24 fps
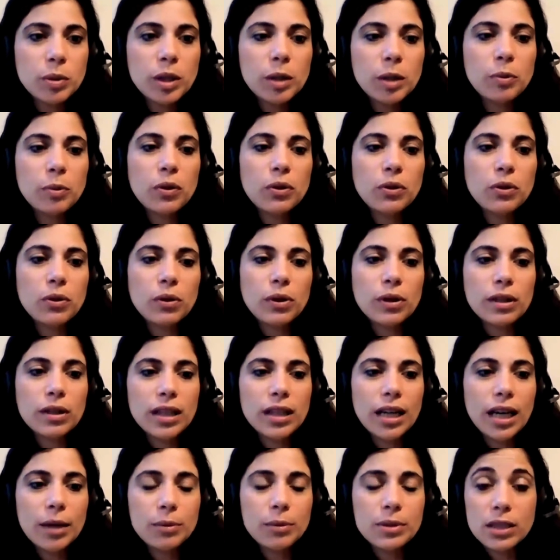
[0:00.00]
People thought
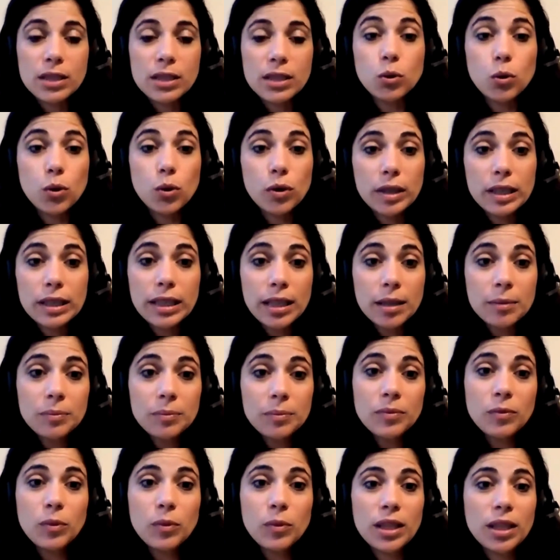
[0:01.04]
I was ignoring
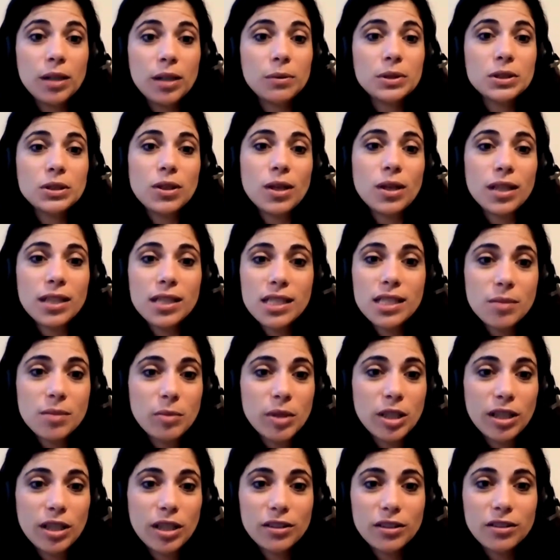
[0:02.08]
them when they were talking to
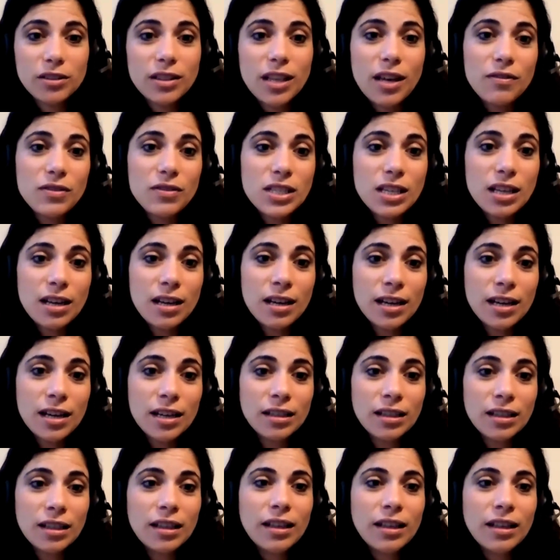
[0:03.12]
me on their left side,